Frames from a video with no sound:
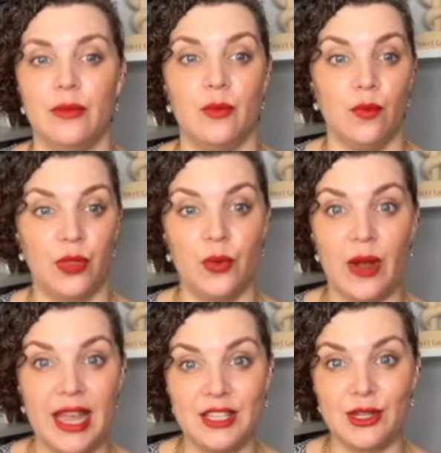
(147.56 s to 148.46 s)
The
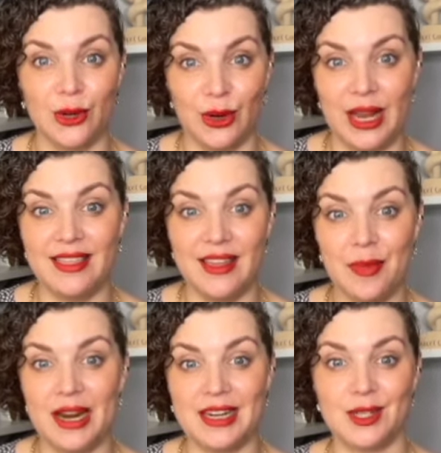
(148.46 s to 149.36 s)
way to create that
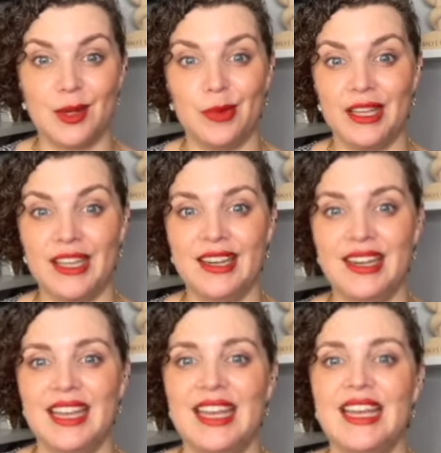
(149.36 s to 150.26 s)
practical plan,
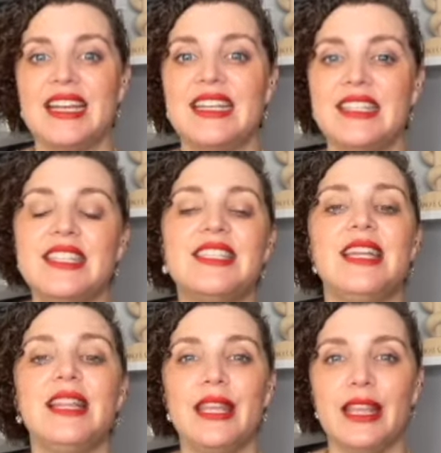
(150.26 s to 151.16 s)

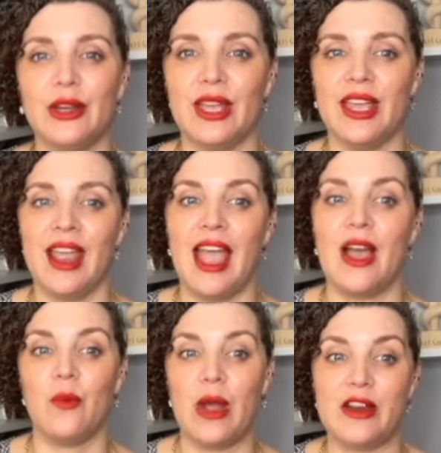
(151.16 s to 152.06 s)
consistently looking
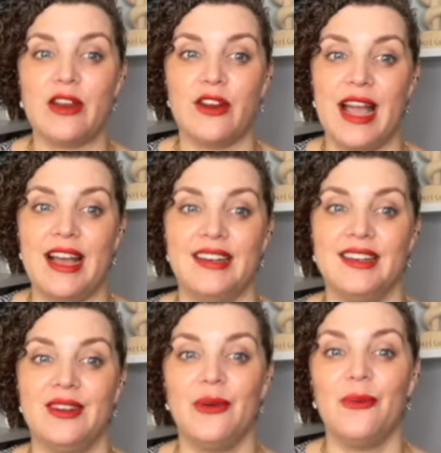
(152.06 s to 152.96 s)
at where you're at,
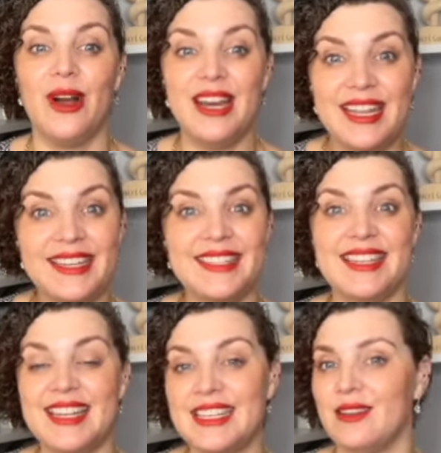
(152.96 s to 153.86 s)
what is
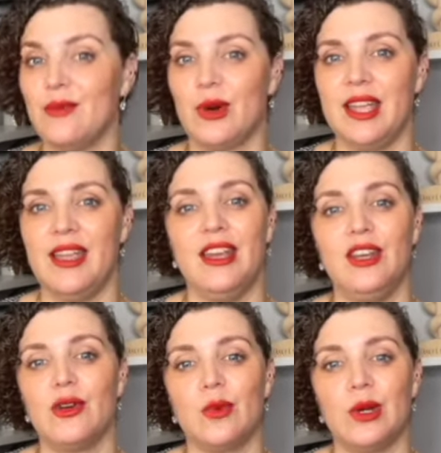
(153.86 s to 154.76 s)
and isn't working in
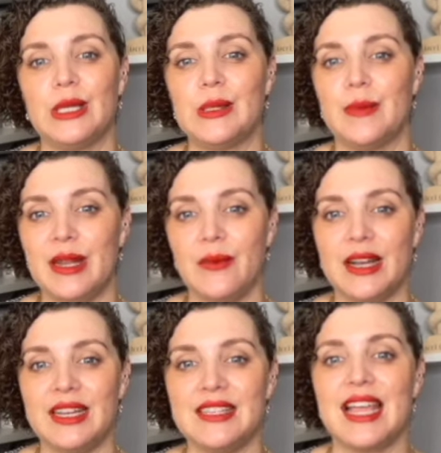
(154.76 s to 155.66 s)
your world money
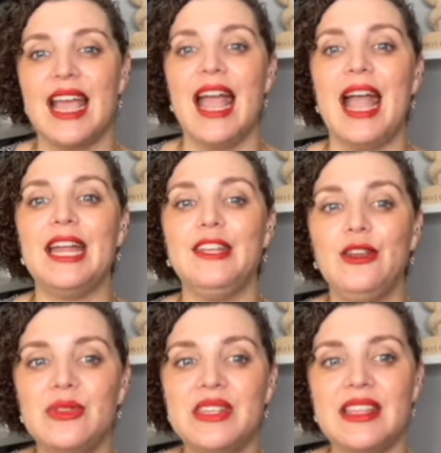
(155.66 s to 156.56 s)
wise, and
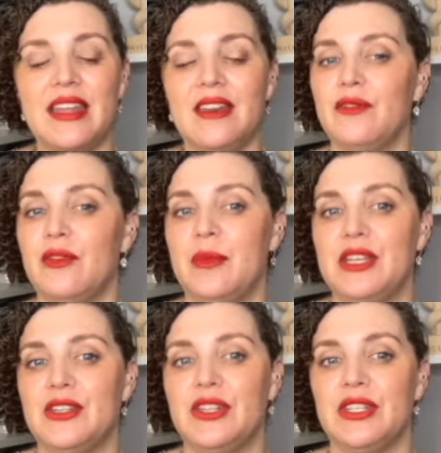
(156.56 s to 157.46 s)
using that
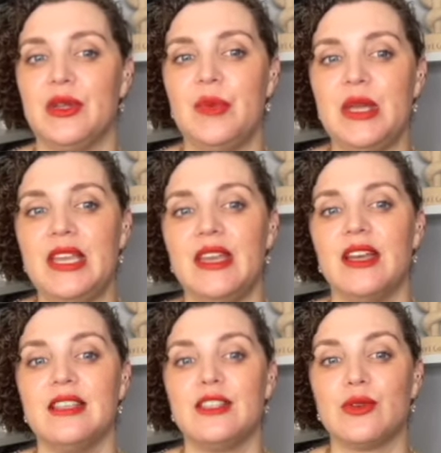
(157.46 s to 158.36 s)
information to be
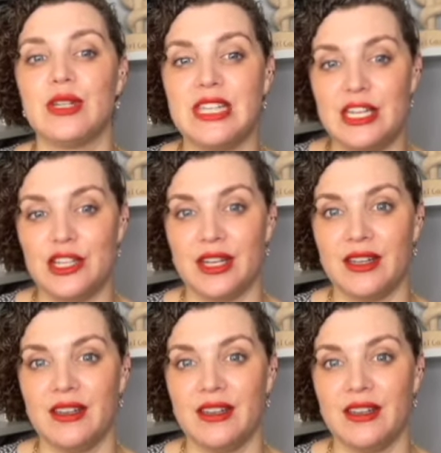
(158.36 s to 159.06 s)
strategic